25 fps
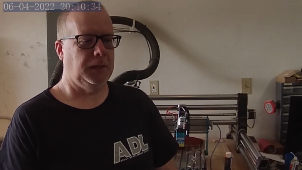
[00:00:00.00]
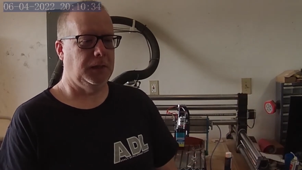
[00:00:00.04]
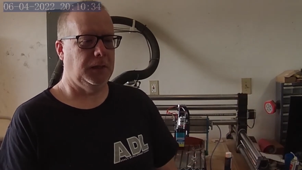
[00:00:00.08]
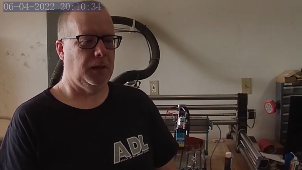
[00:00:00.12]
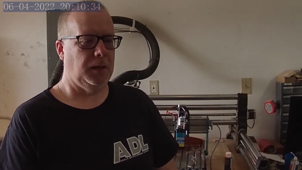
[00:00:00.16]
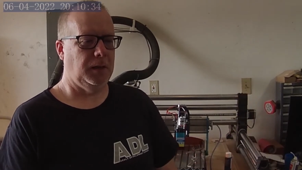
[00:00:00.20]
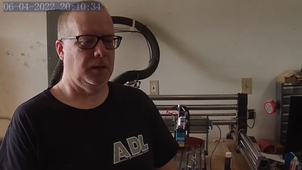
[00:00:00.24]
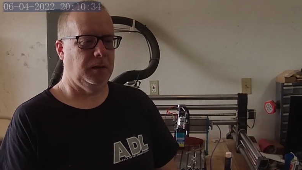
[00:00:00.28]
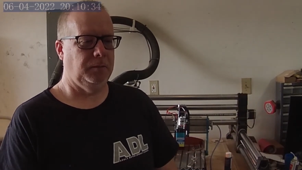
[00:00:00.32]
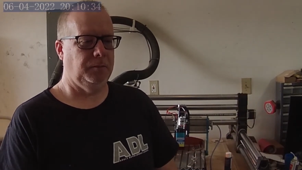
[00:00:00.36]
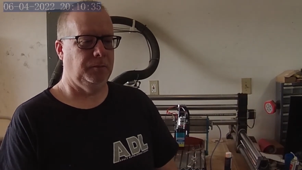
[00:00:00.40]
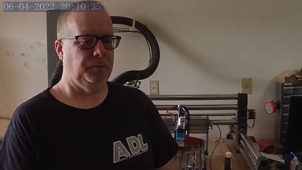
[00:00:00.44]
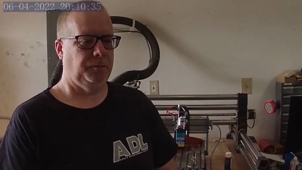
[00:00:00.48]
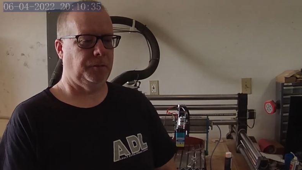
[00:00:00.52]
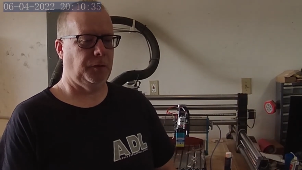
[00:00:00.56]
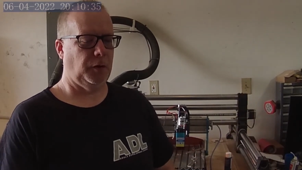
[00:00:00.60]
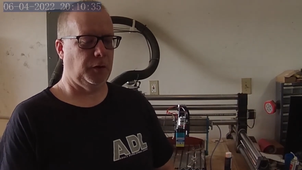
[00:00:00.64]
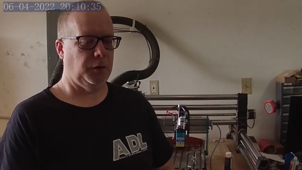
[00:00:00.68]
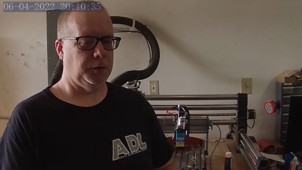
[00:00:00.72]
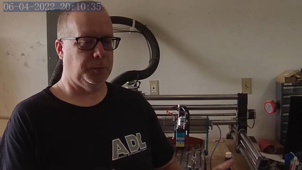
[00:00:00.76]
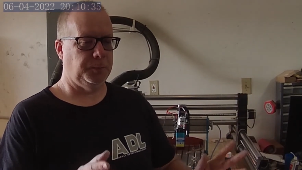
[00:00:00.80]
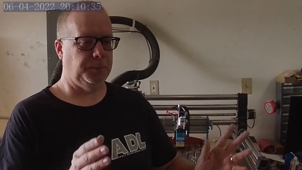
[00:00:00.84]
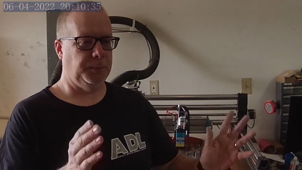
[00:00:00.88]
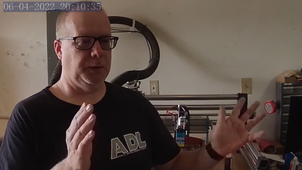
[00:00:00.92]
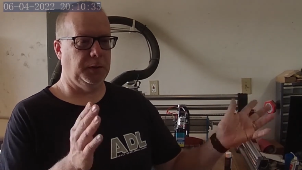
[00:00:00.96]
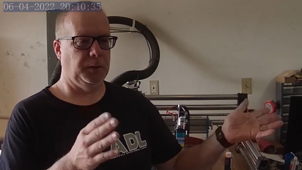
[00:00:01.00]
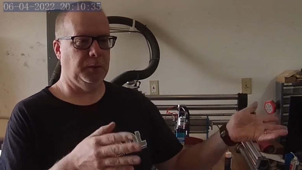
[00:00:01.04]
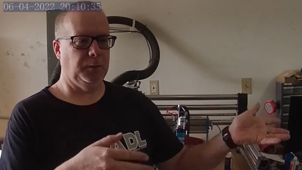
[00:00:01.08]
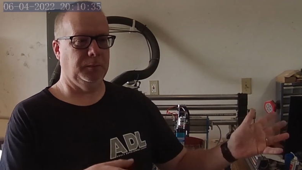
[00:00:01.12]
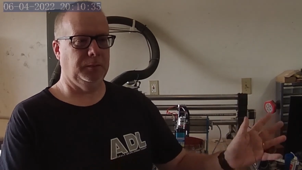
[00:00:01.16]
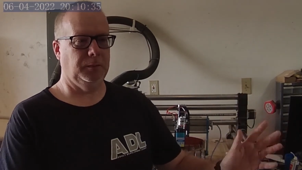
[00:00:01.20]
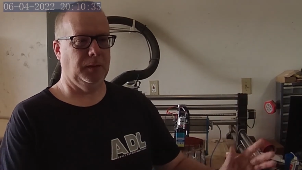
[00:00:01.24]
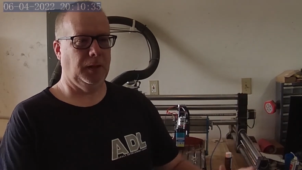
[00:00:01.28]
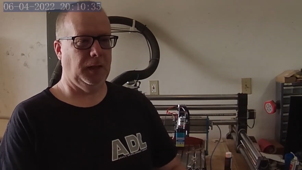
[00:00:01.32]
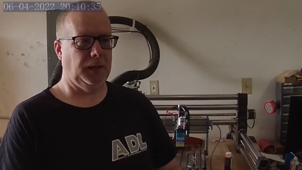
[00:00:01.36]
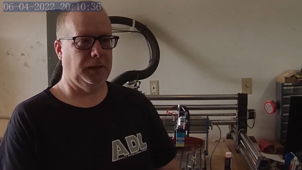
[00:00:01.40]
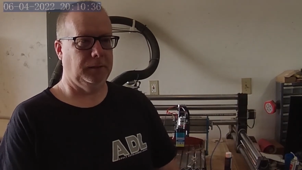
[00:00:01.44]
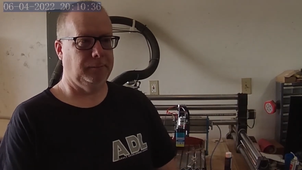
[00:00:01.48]
that I first
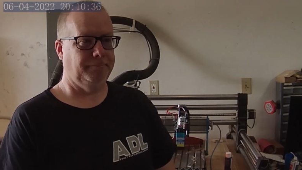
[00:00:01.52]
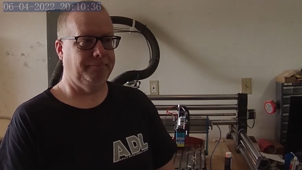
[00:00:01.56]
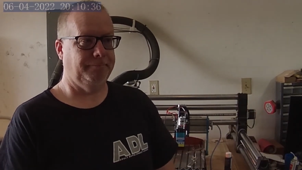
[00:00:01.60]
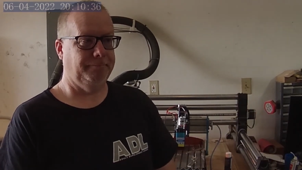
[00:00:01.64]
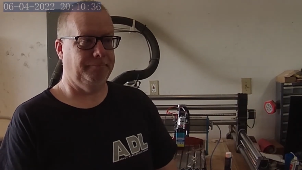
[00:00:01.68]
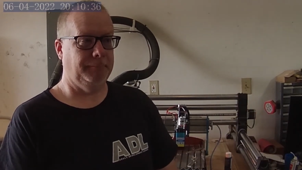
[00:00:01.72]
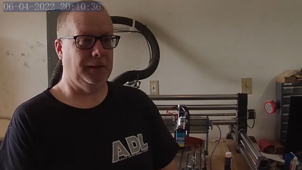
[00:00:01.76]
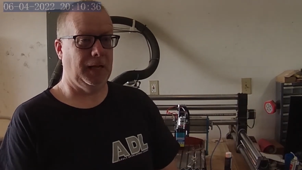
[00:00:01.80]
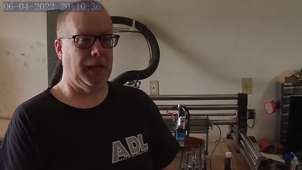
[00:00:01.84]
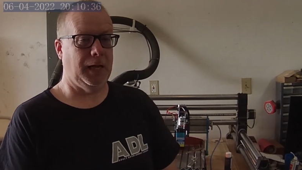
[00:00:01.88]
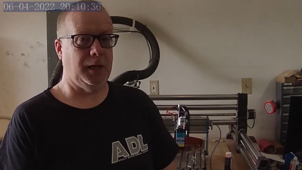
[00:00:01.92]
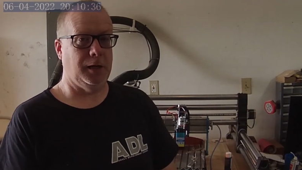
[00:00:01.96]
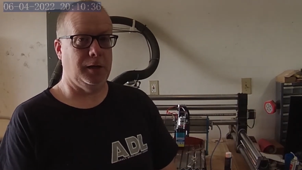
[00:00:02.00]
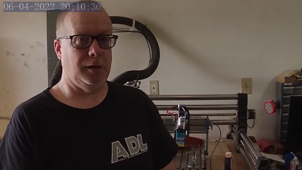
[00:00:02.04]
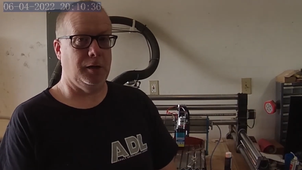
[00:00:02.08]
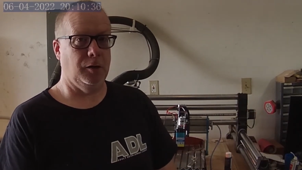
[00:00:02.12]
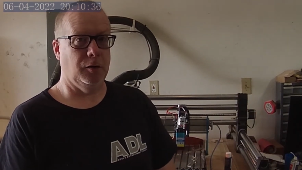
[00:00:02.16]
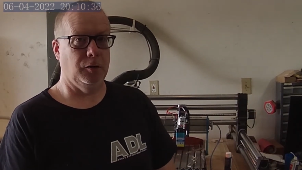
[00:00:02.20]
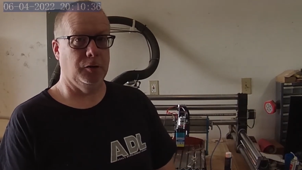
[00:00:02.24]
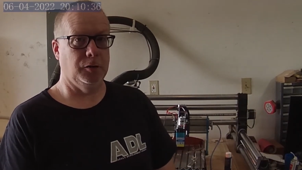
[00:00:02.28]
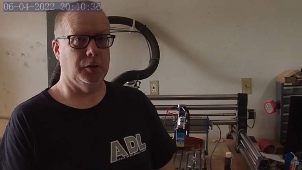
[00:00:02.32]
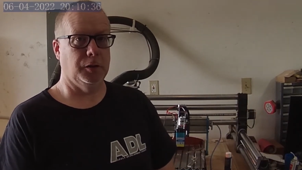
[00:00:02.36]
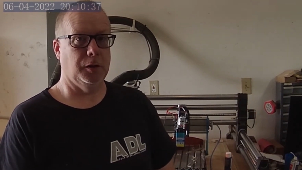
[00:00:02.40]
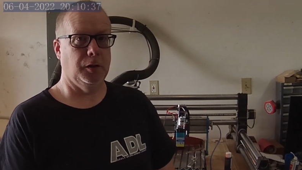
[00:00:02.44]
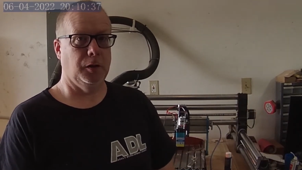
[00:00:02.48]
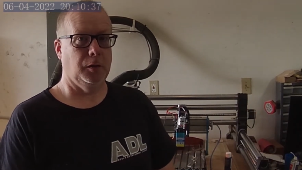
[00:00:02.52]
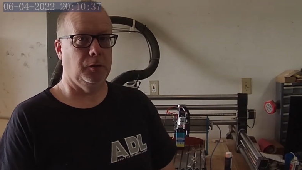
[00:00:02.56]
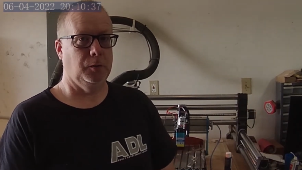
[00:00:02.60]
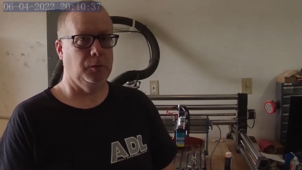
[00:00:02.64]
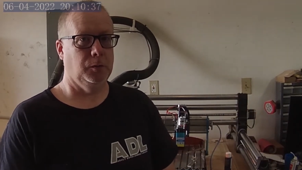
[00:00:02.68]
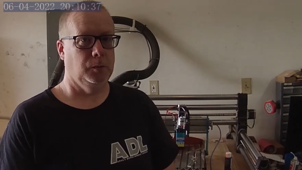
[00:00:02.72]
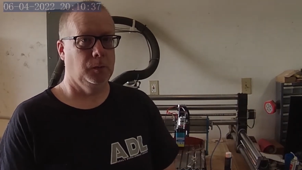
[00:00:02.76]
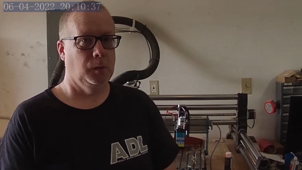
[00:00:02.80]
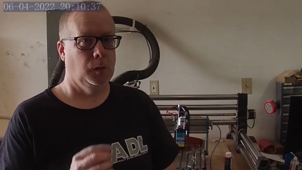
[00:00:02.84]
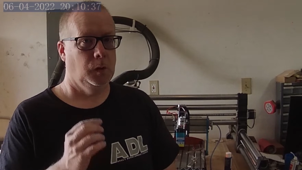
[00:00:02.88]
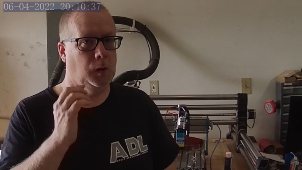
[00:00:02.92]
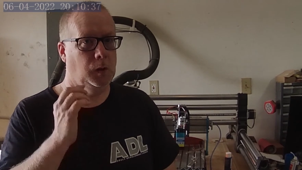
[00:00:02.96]
built like 8 years ago.